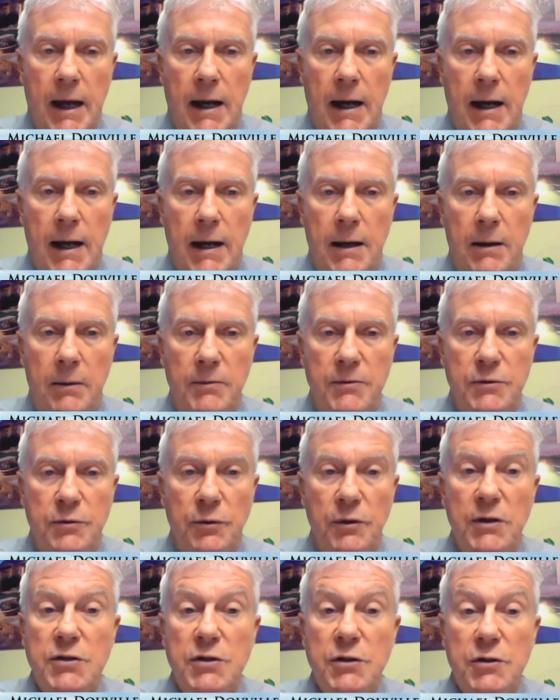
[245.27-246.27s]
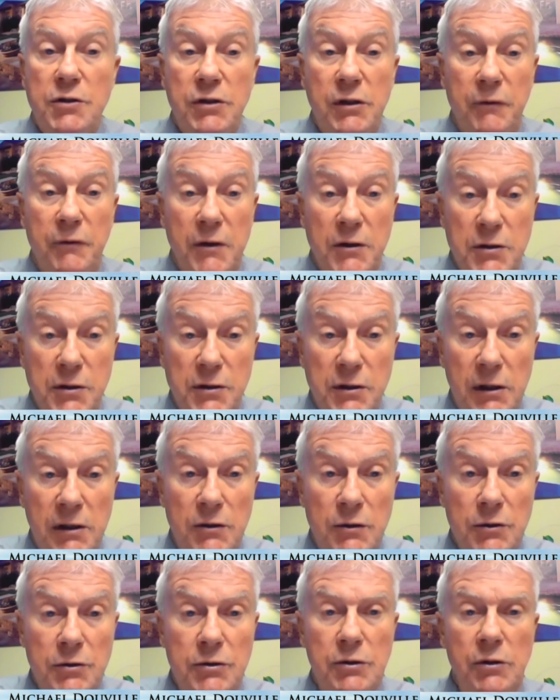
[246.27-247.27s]
So if this is
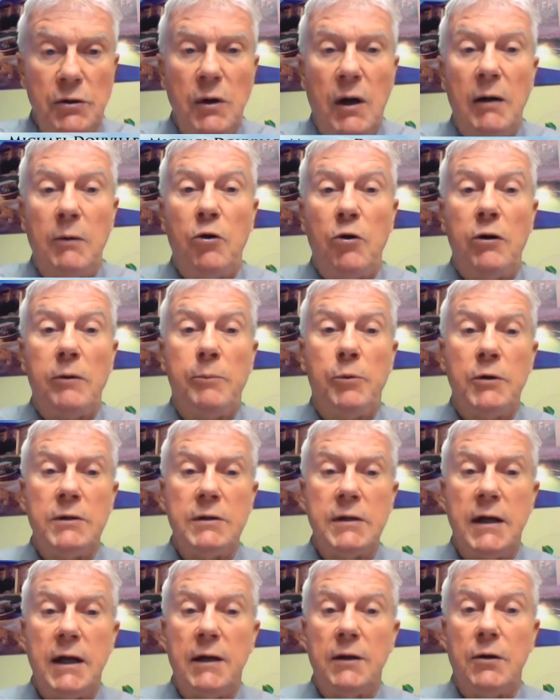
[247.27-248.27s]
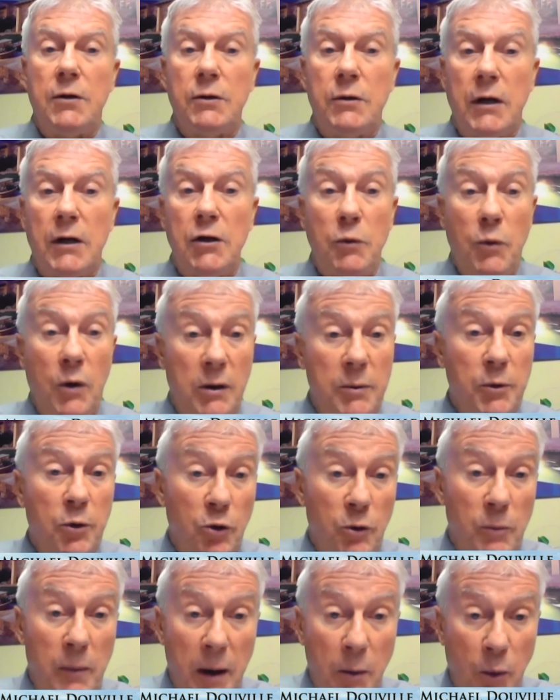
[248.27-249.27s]
interest to you, I'm going to put together, you're welcome
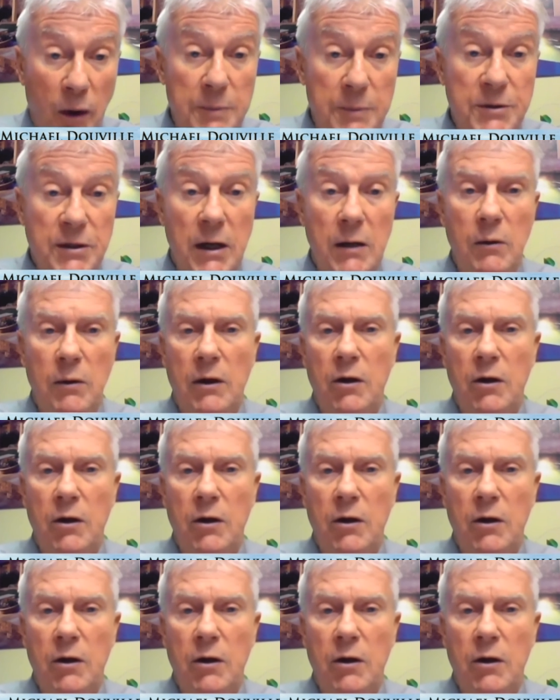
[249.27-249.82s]
to go to my website.